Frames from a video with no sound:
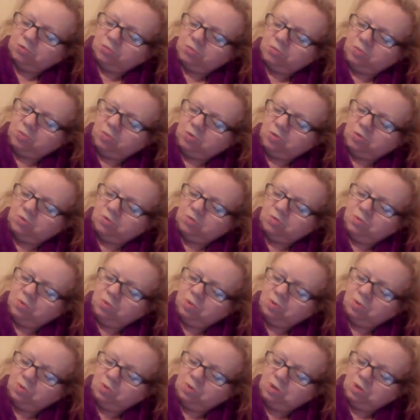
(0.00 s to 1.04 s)
report
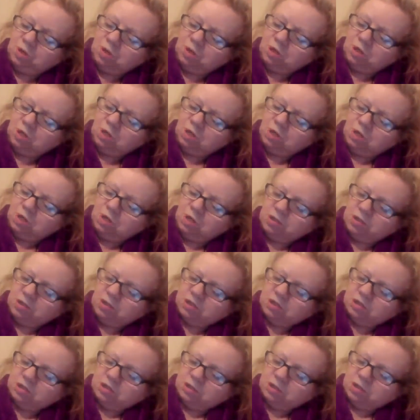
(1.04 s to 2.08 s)
for
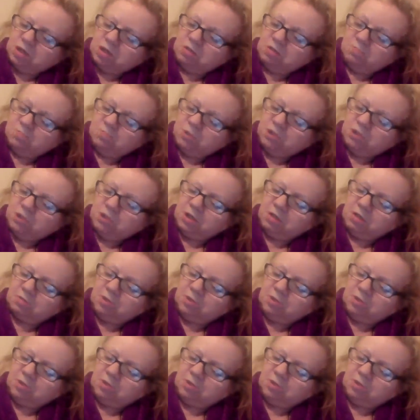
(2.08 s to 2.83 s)
this company I